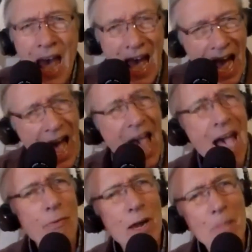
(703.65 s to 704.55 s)

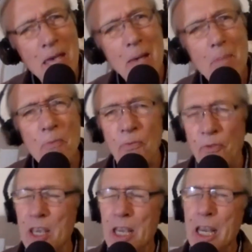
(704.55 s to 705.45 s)
I remember
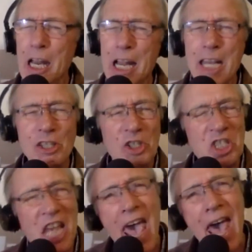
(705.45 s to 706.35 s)
feeling
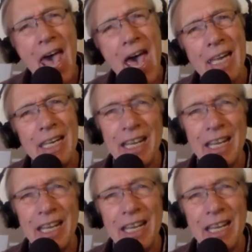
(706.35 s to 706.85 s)
sad